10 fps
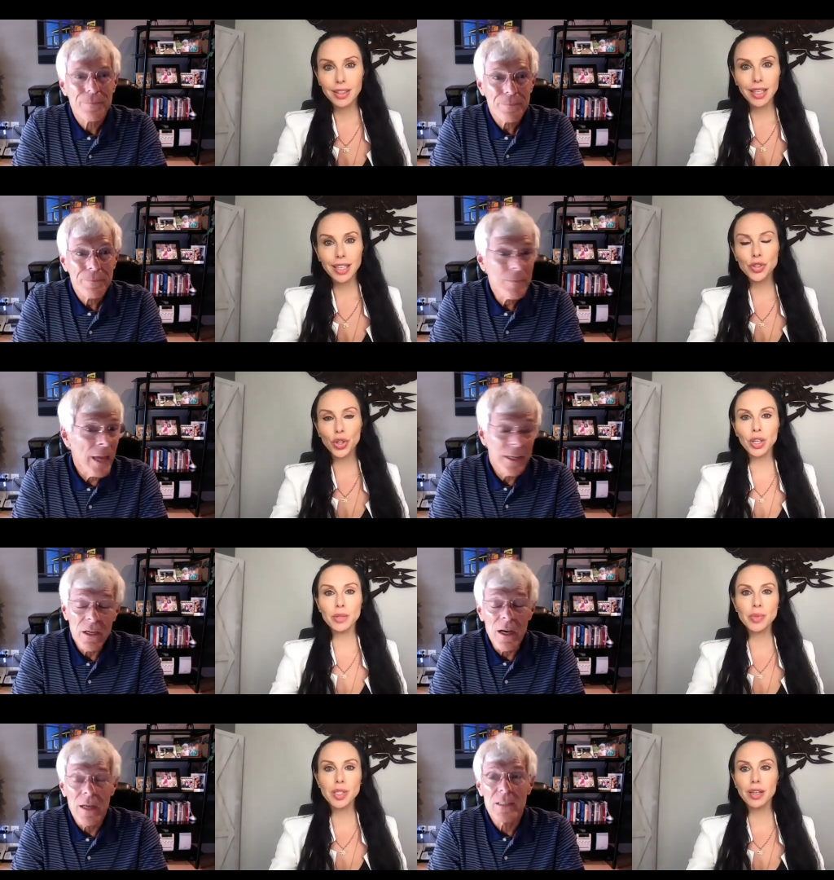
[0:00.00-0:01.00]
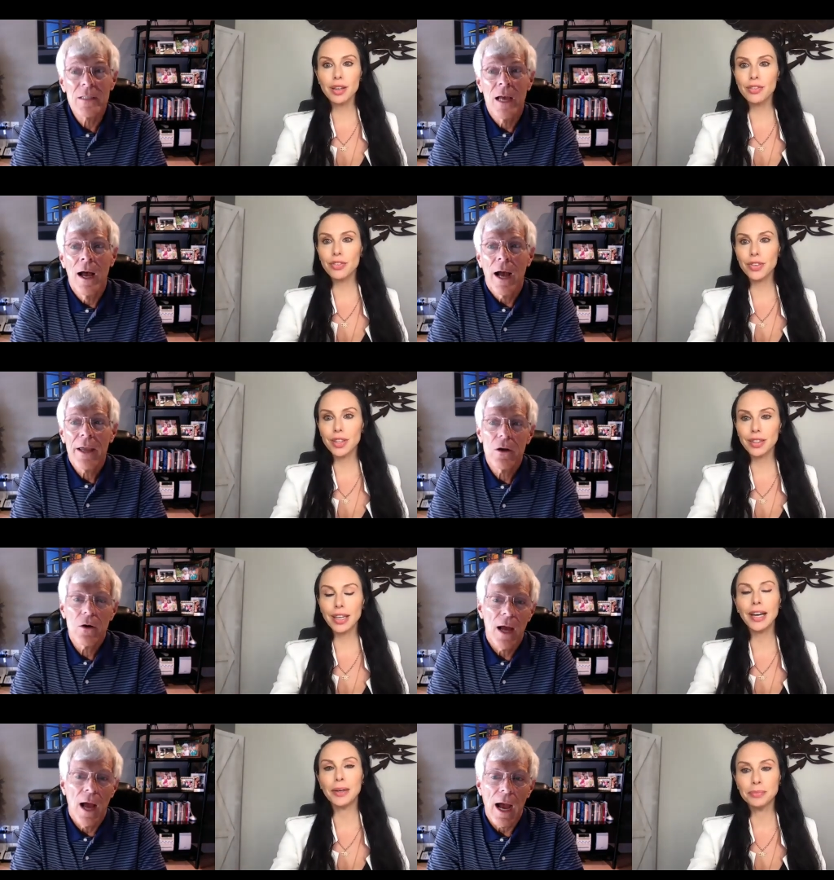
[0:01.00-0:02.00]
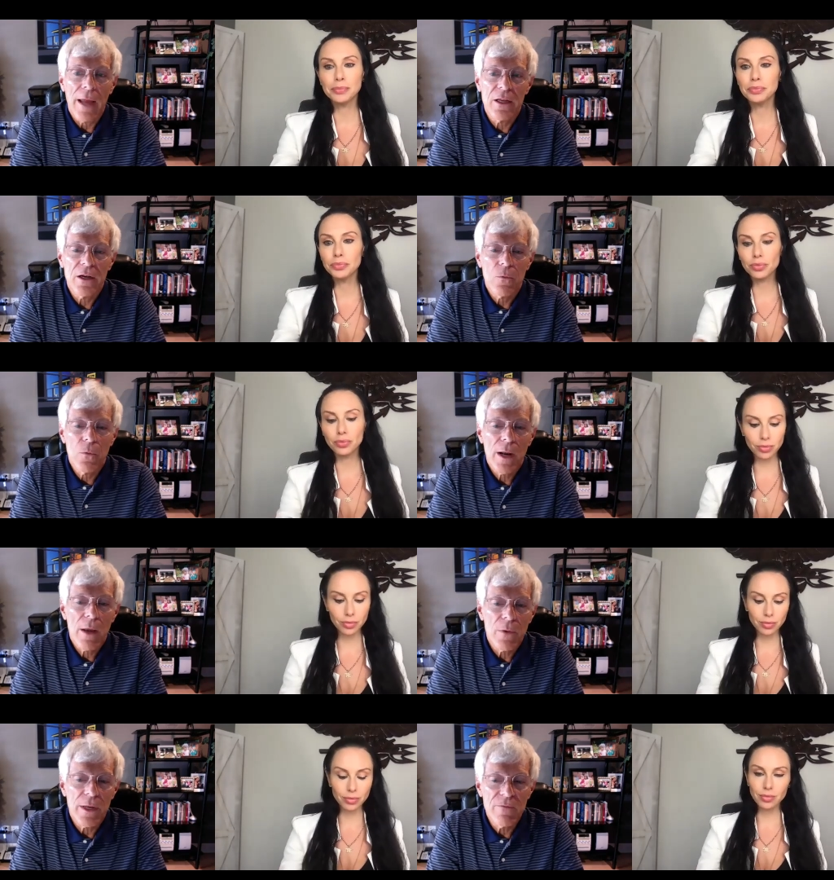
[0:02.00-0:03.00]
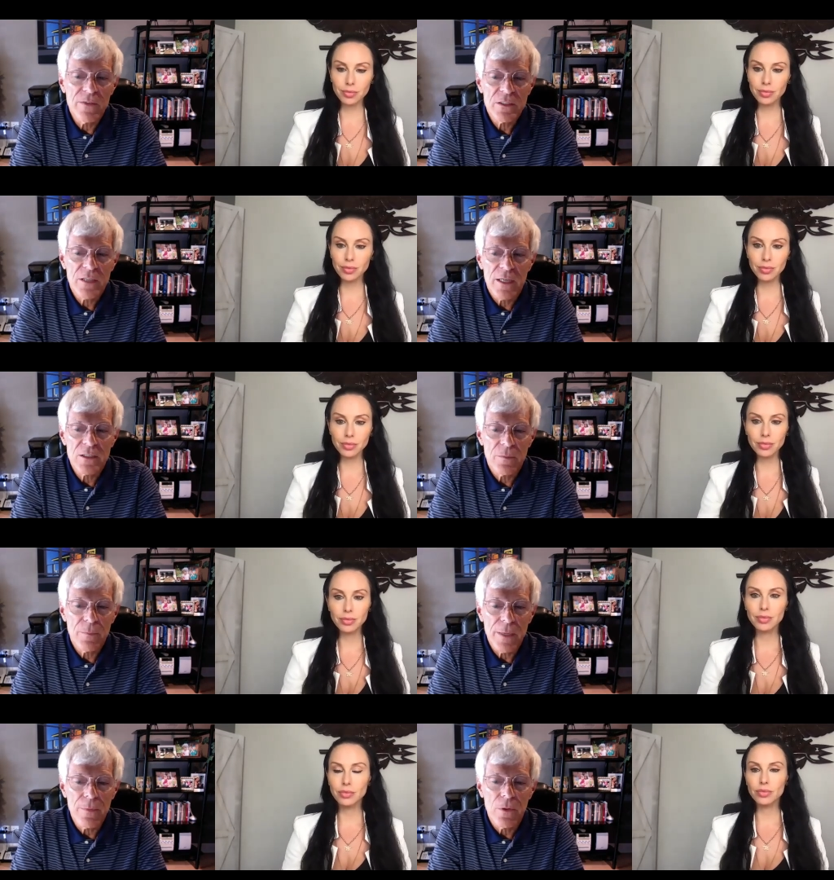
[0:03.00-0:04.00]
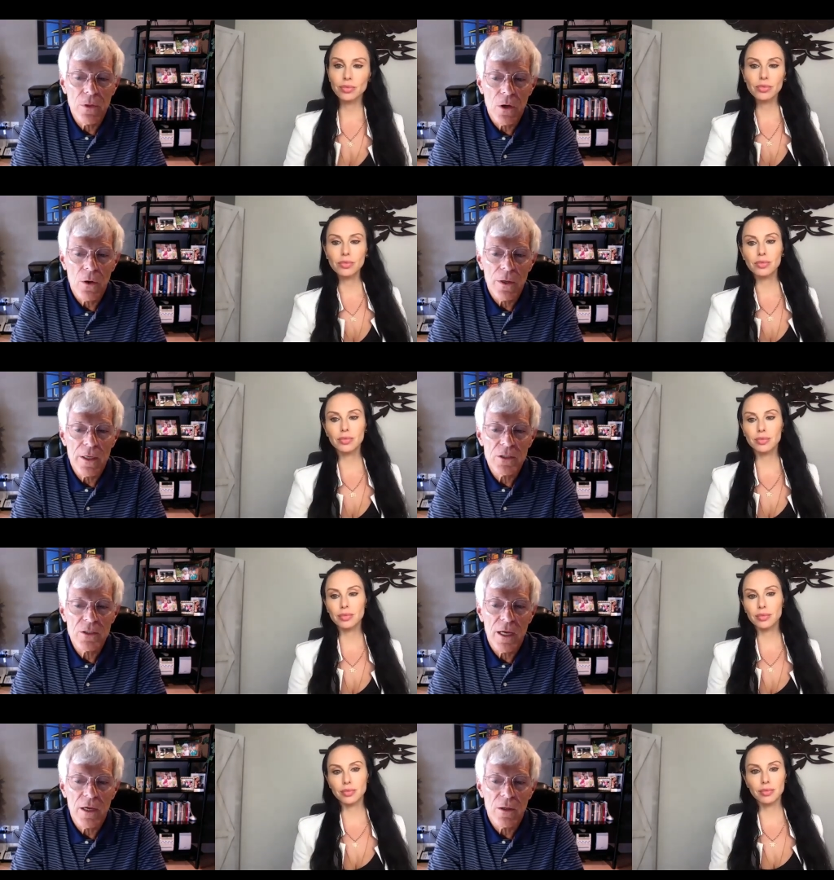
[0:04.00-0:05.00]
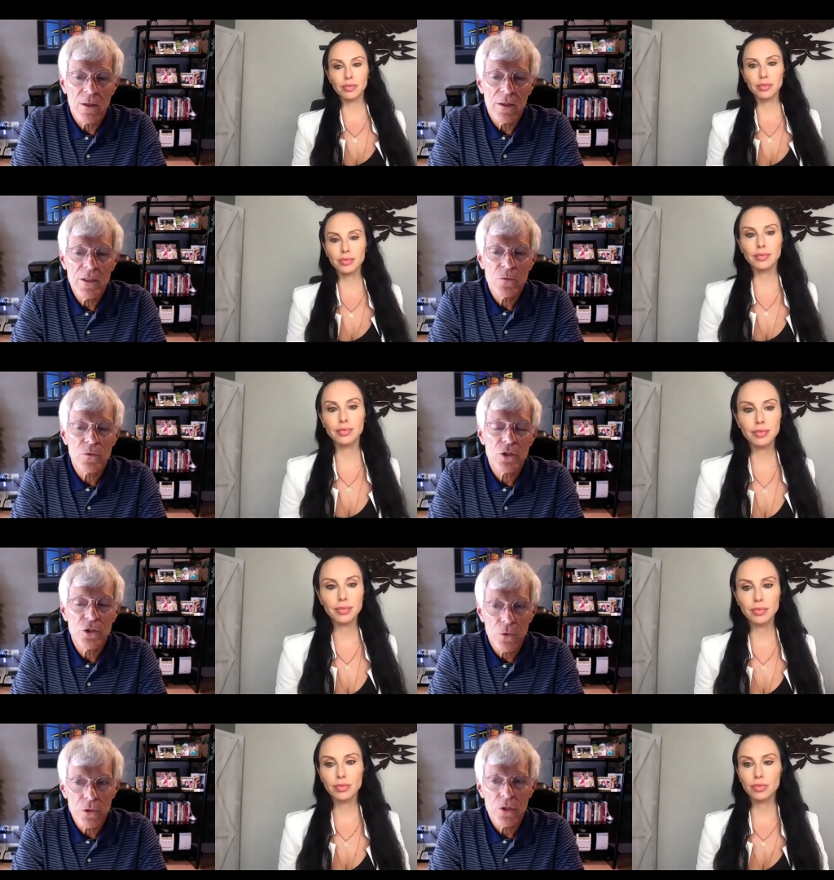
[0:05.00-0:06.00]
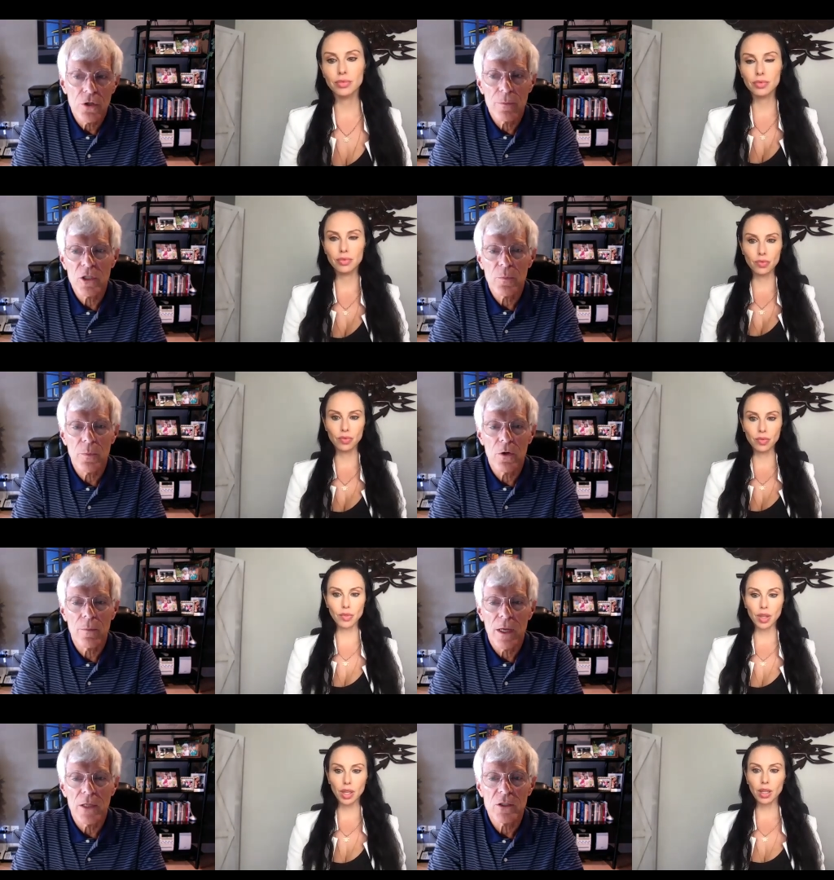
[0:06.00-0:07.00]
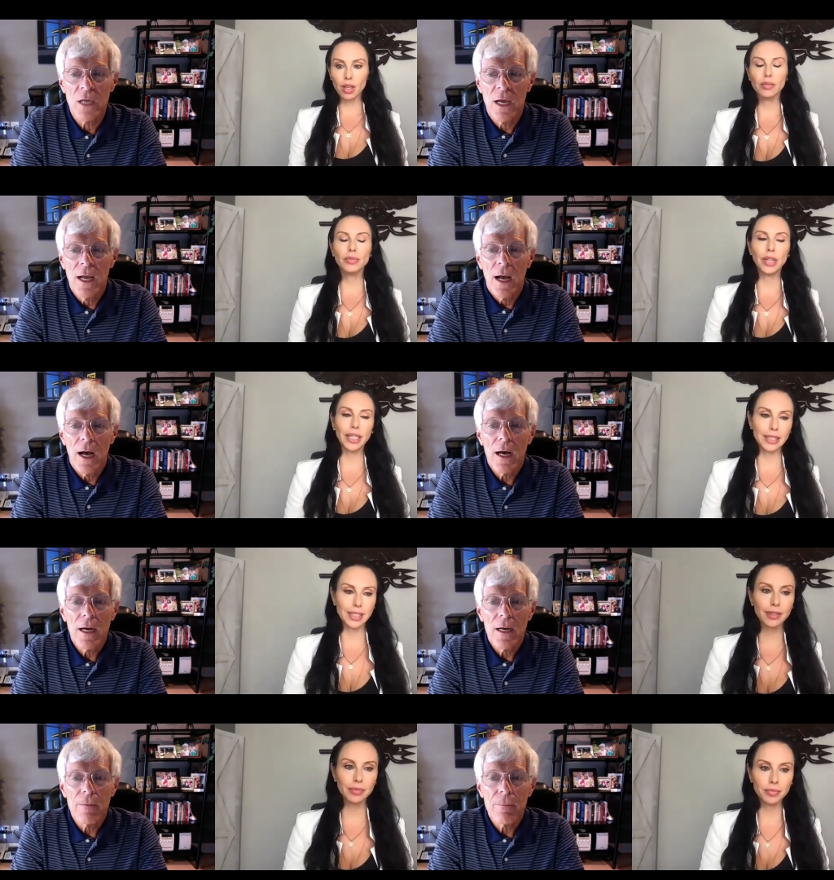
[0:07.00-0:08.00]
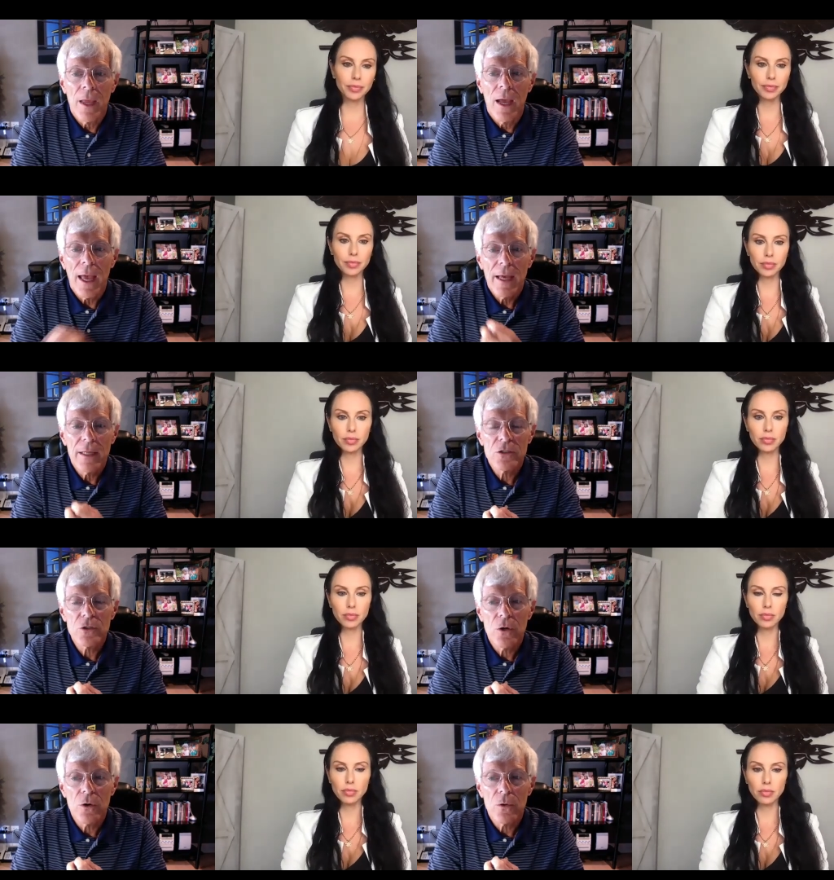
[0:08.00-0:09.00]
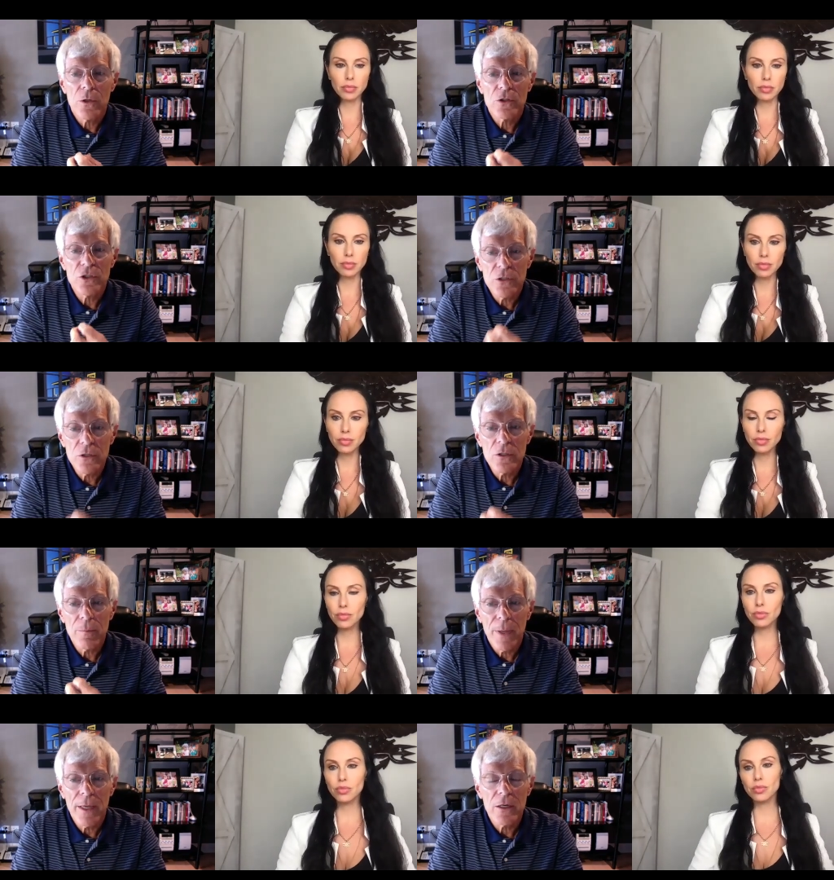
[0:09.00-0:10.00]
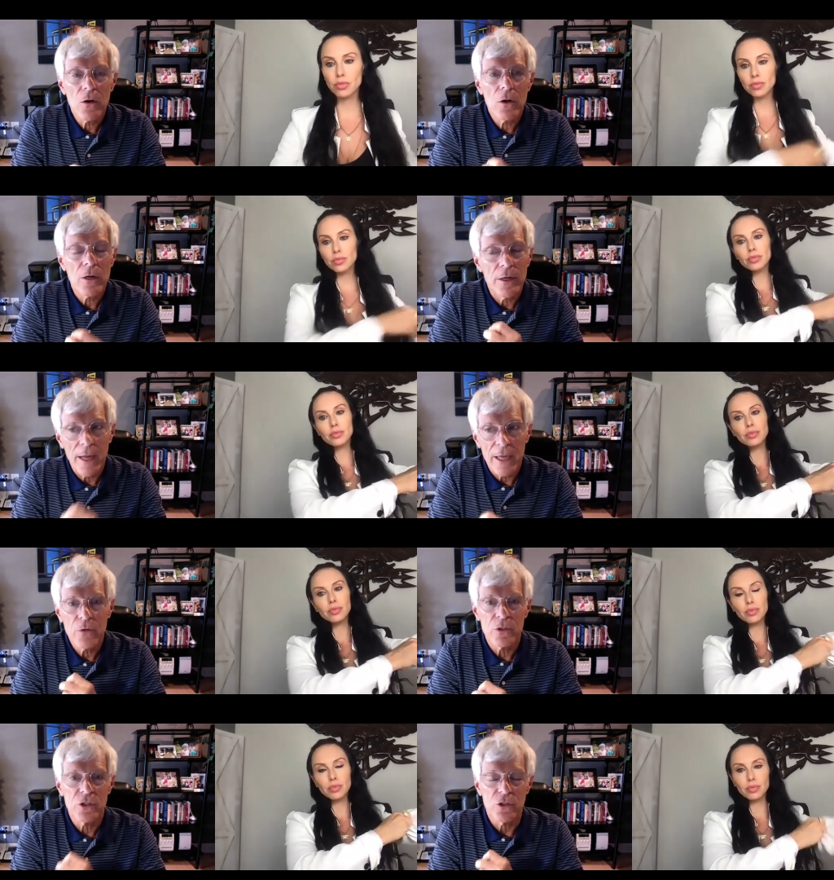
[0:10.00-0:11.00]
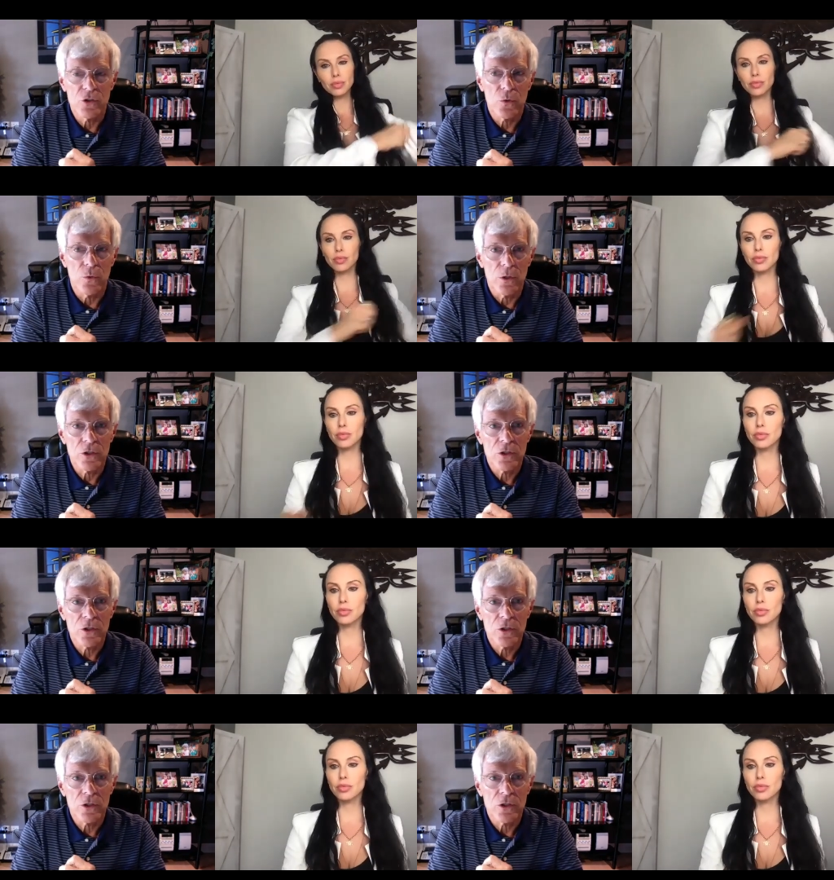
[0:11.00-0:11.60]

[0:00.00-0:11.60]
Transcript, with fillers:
Speaker 1: it does. Of, you know, yeah. you know what I would emphasize to people though is that these were short-term experiments, right. um, and so you're still dependent on a nitrogen source.